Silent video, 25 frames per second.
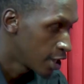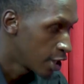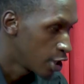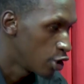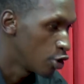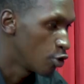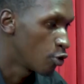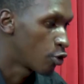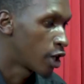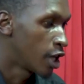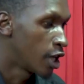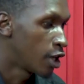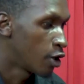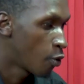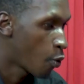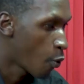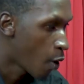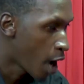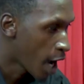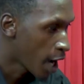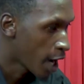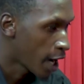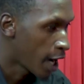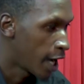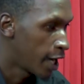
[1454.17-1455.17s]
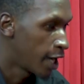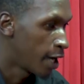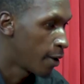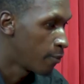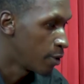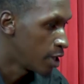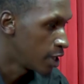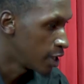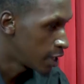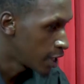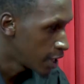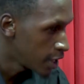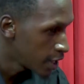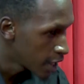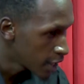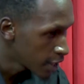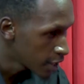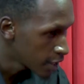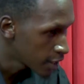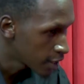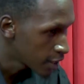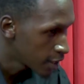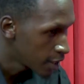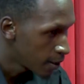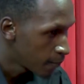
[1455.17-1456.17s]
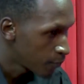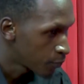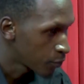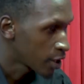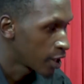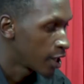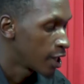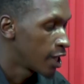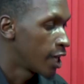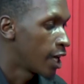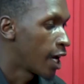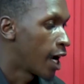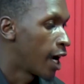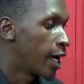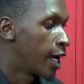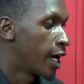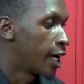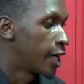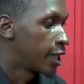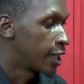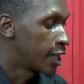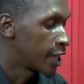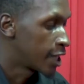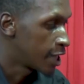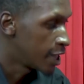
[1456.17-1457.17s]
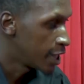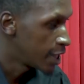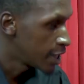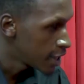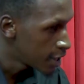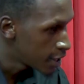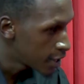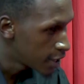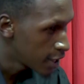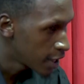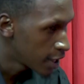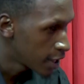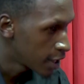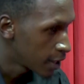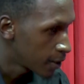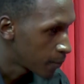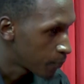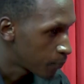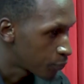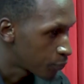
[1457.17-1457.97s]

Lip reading: You can work at the maintenance, at a technician.